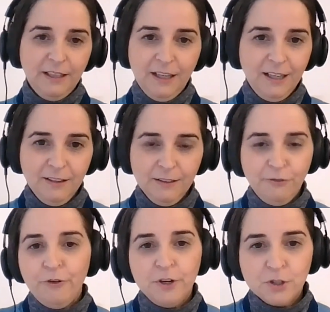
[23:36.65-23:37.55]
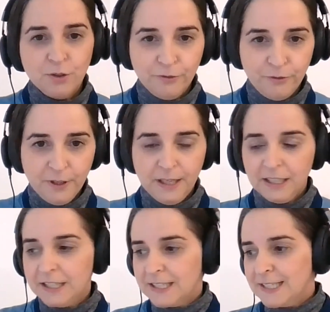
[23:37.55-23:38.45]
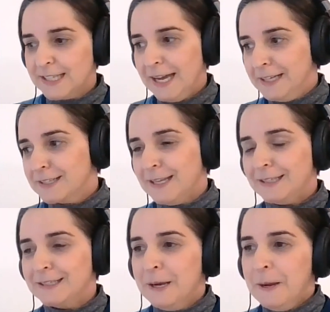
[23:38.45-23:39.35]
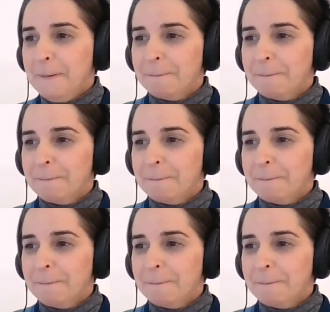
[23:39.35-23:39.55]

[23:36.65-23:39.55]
the first of his designs that